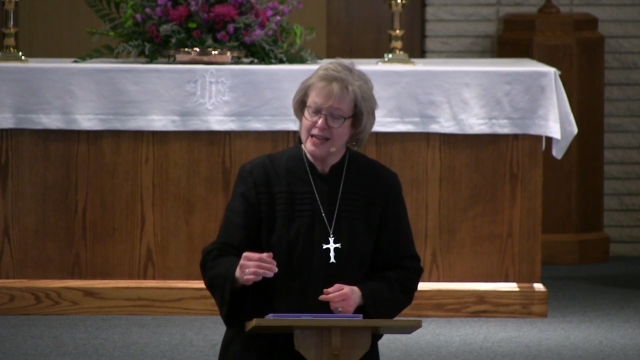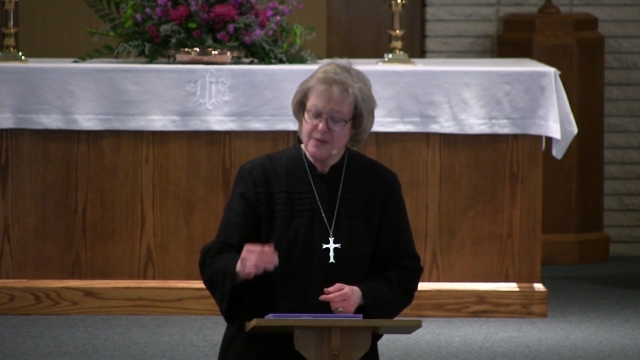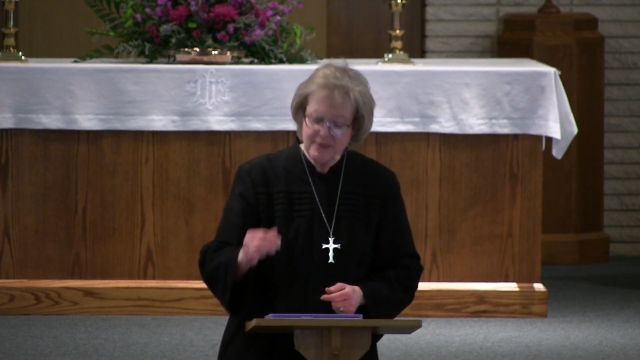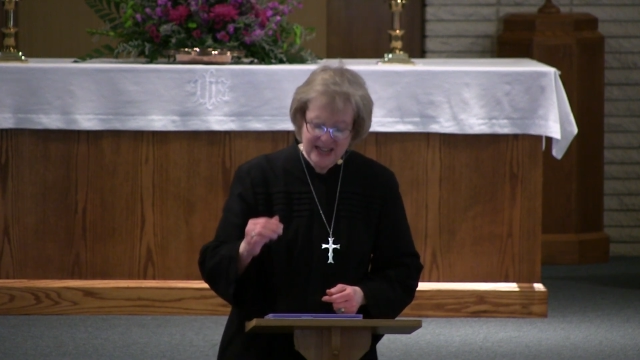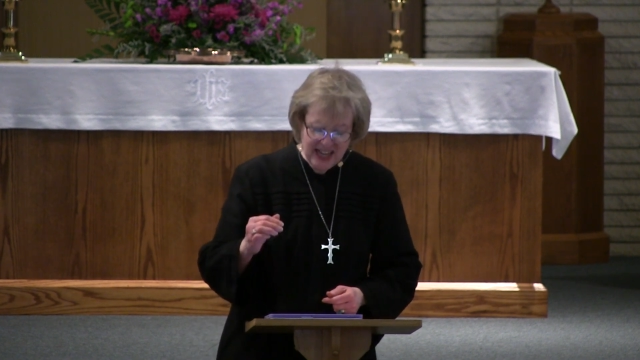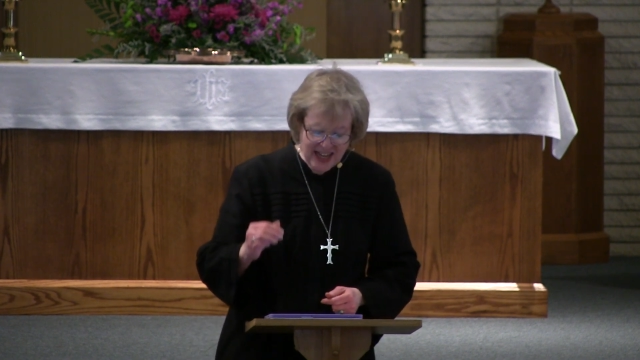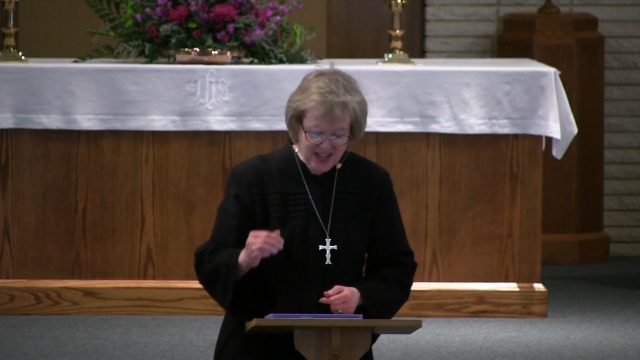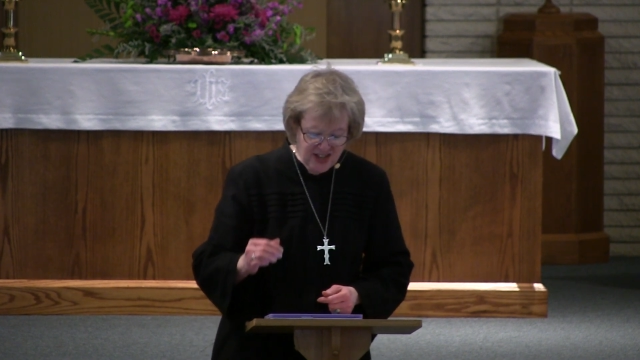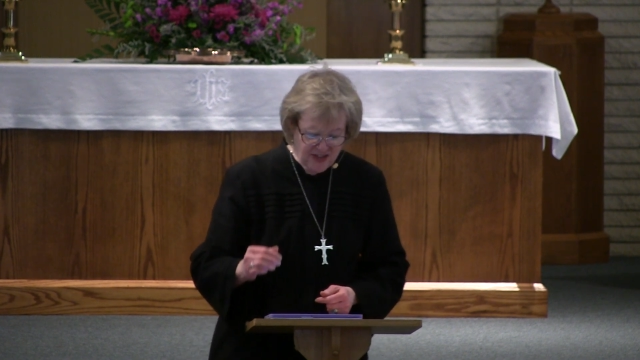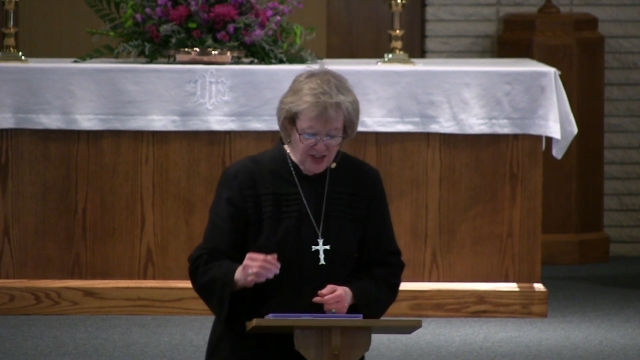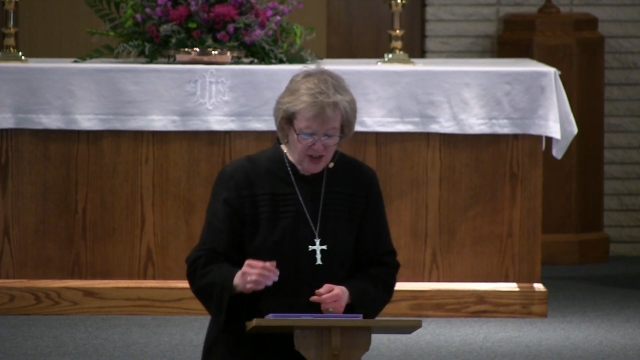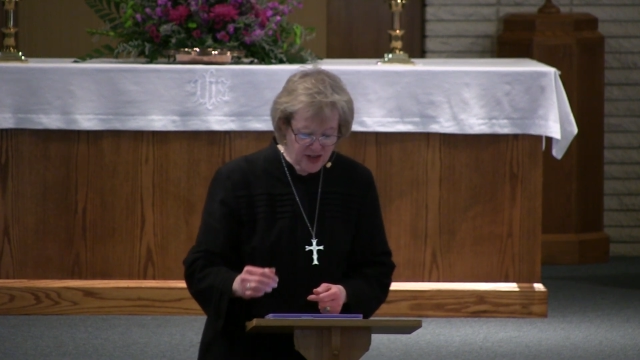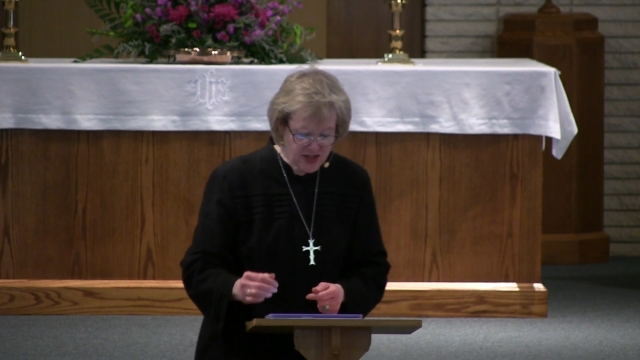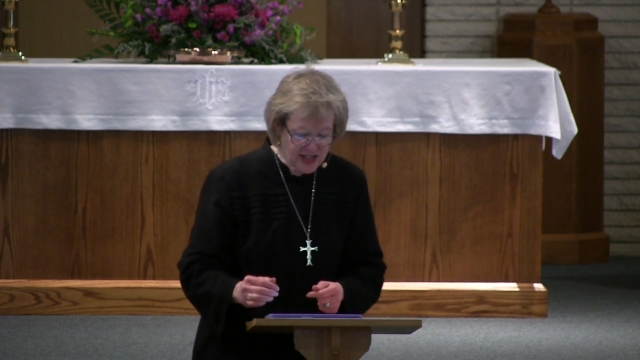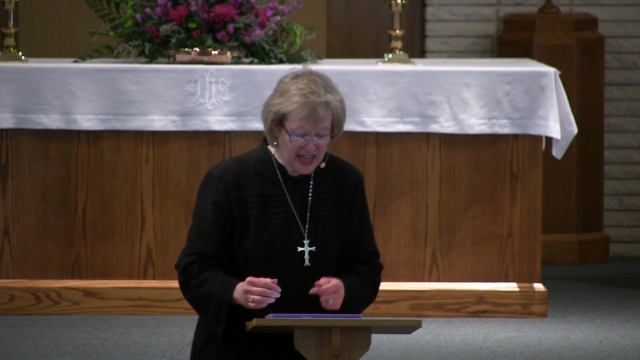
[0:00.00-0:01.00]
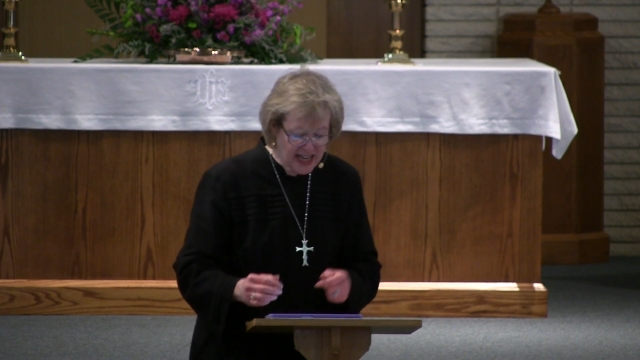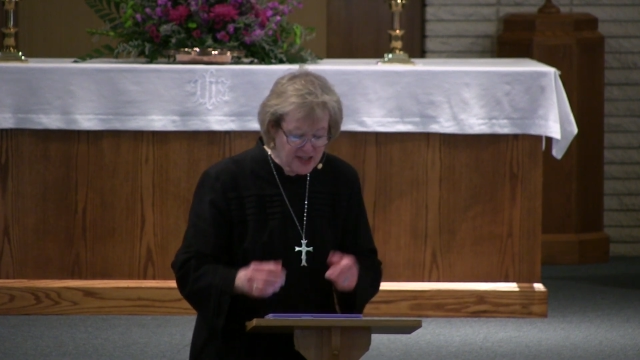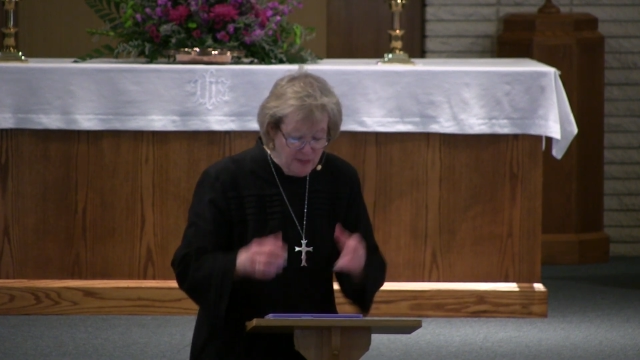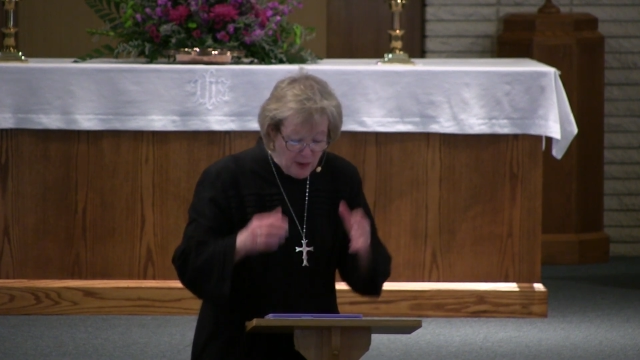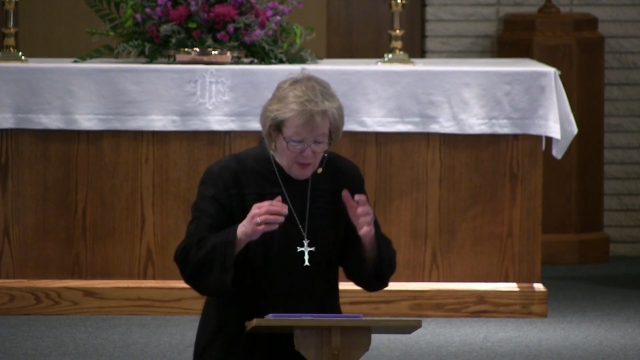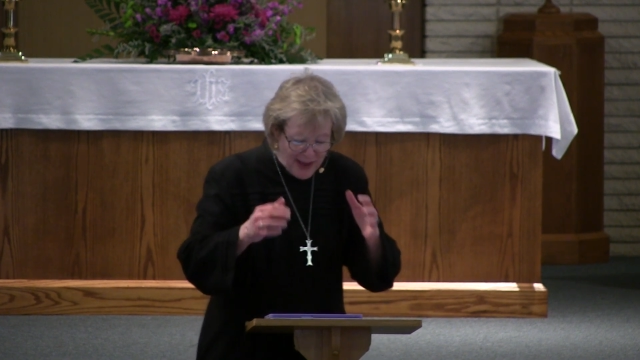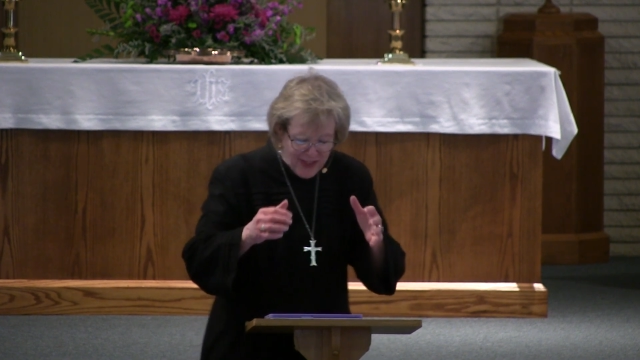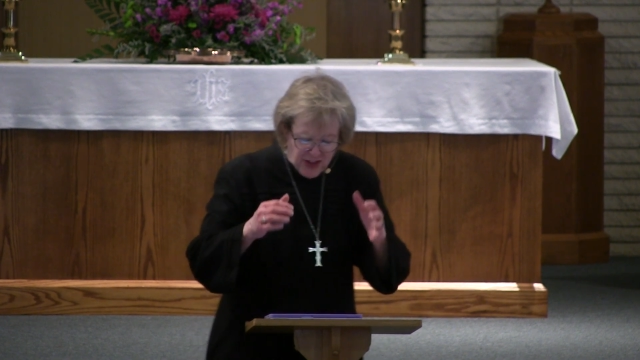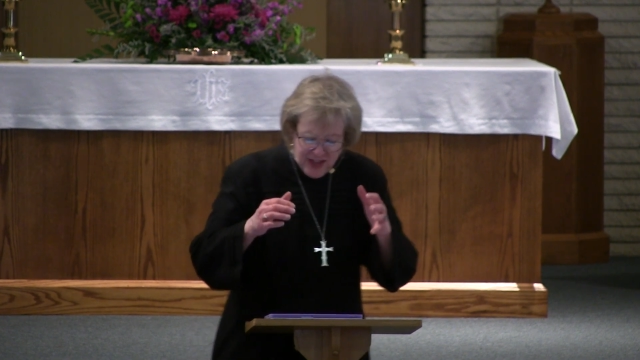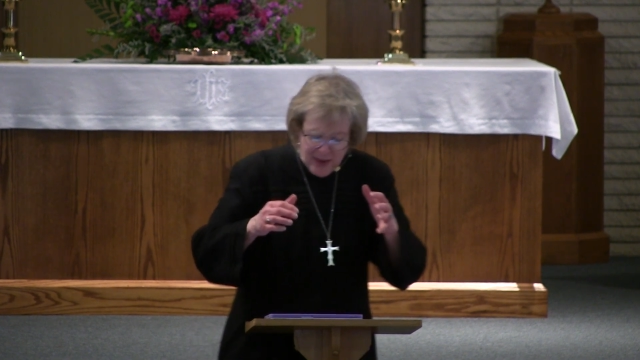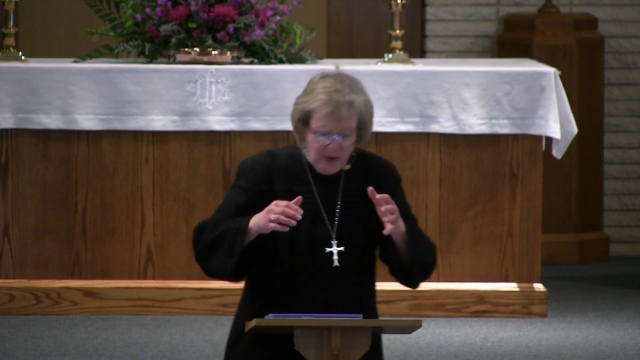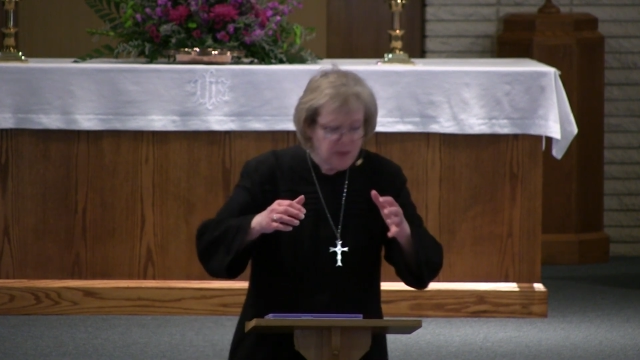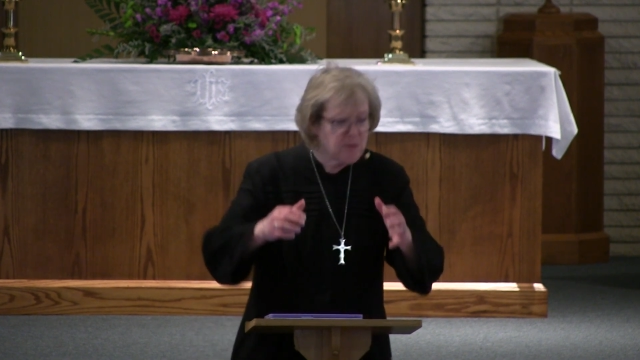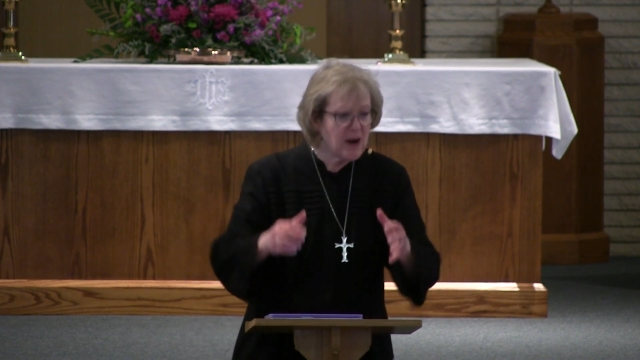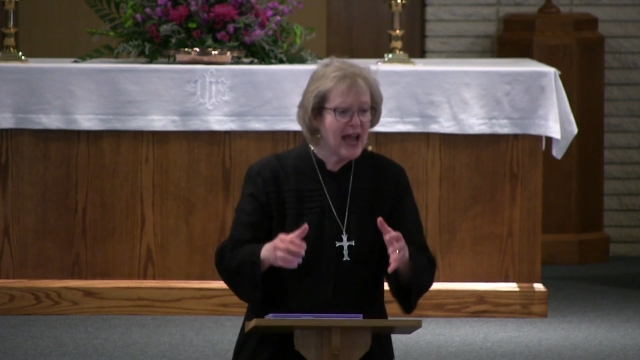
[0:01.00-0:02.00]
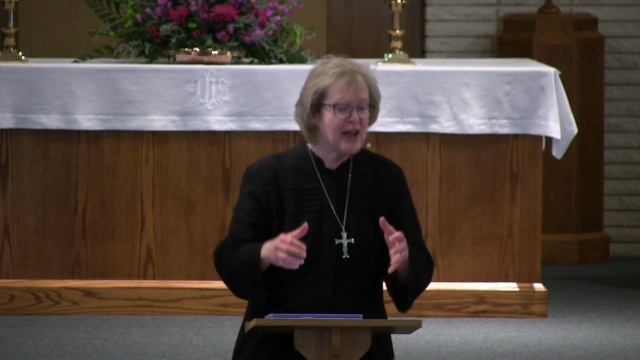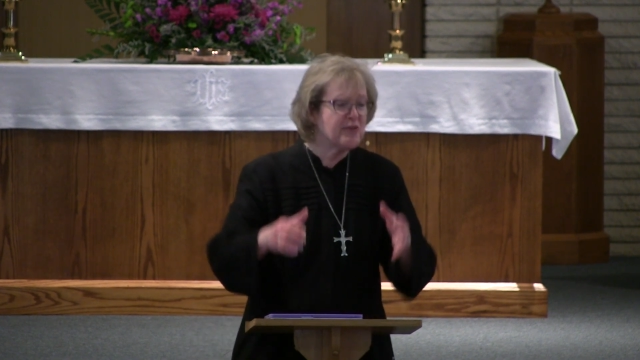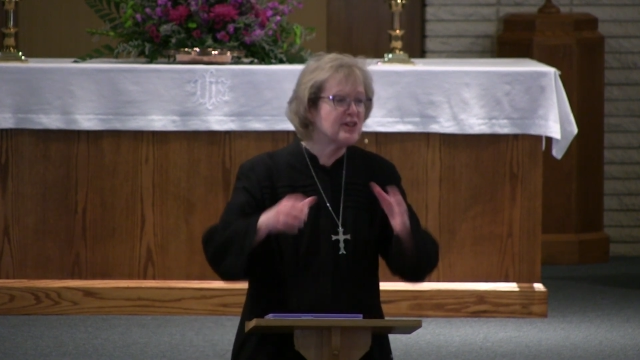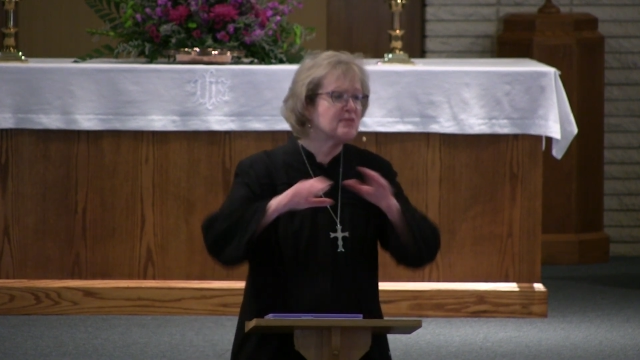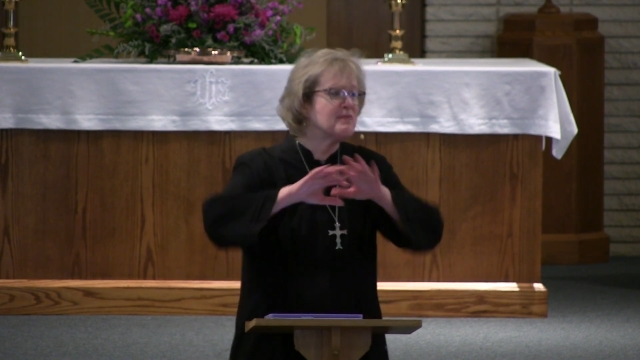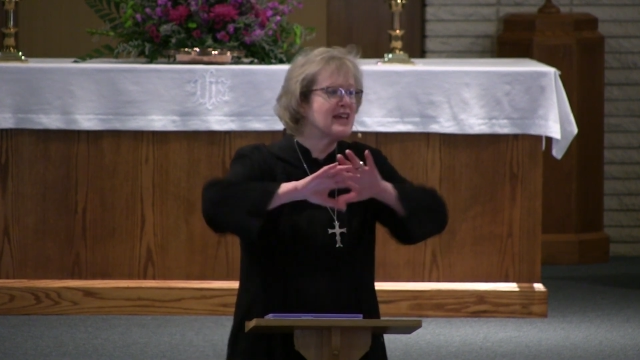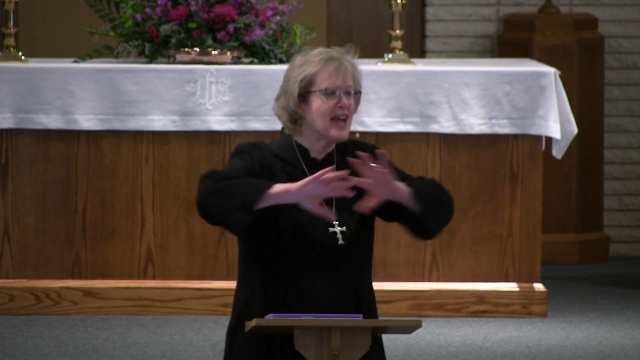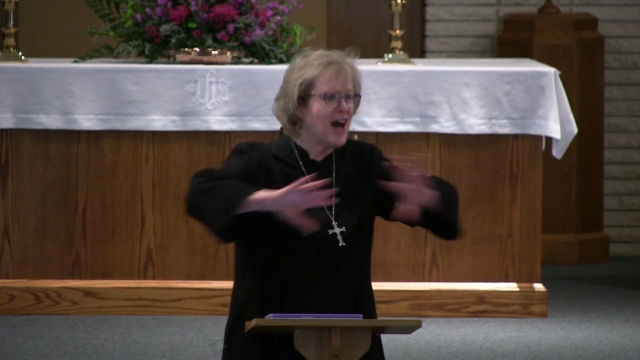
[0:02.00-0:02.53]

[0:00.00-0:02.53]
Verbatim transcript: because of those things, but rather they would pray with me,